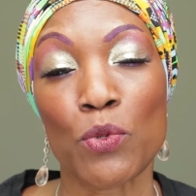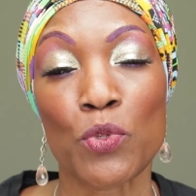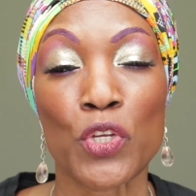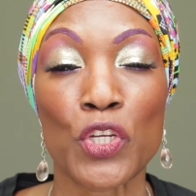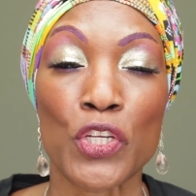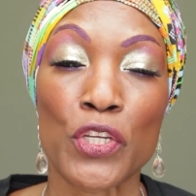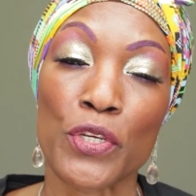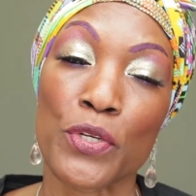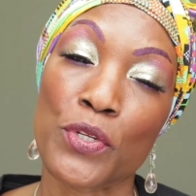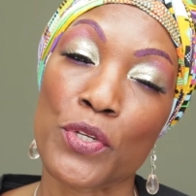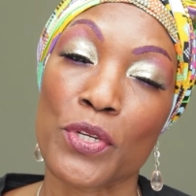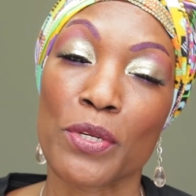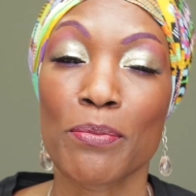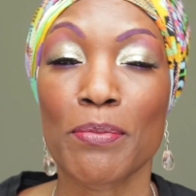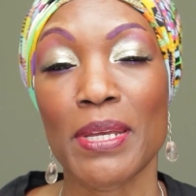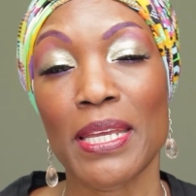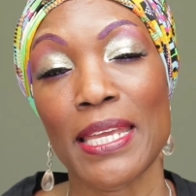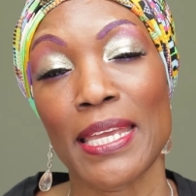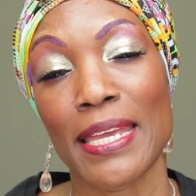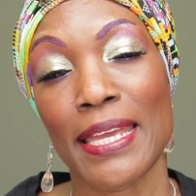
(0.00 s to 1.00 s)
out on
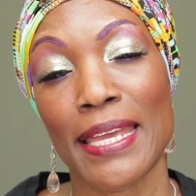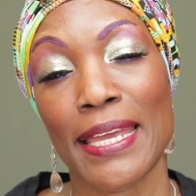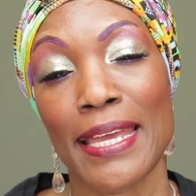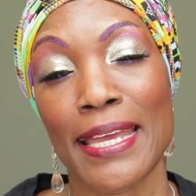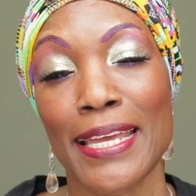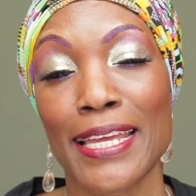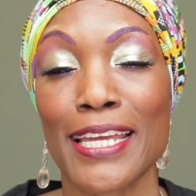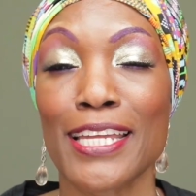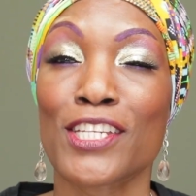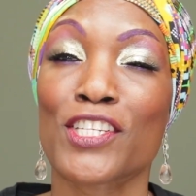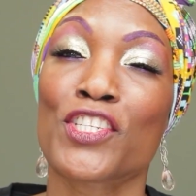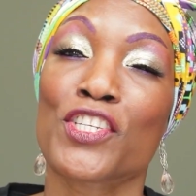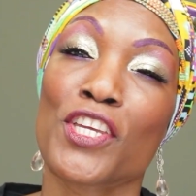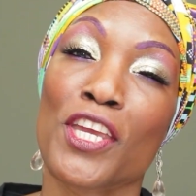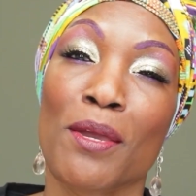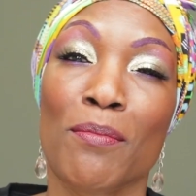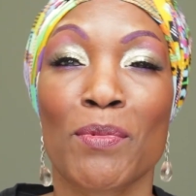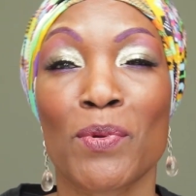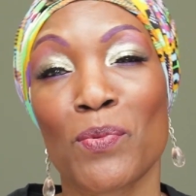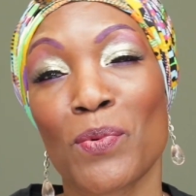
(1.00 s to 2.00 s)
YouTube, and
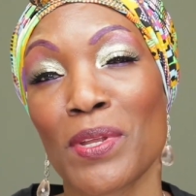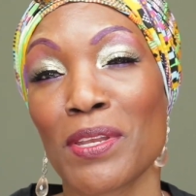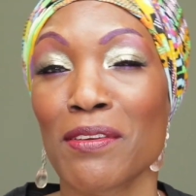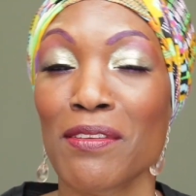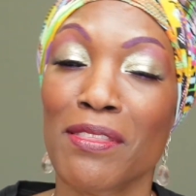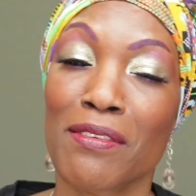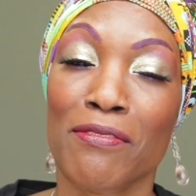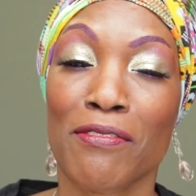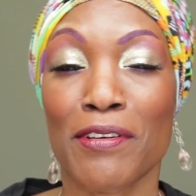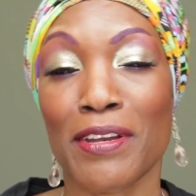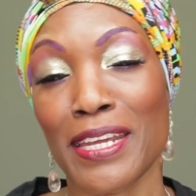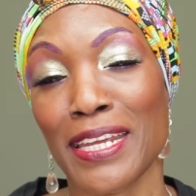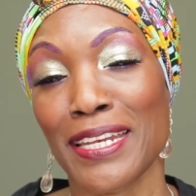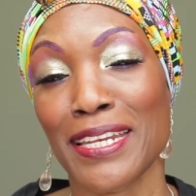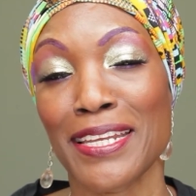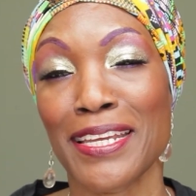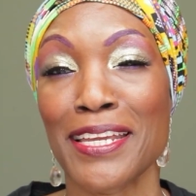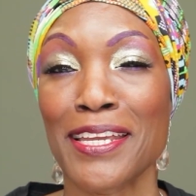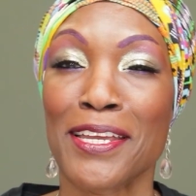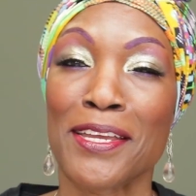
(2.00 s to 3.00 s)
share me with a
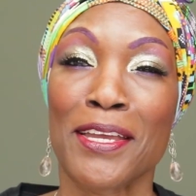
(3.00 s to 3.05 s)
friend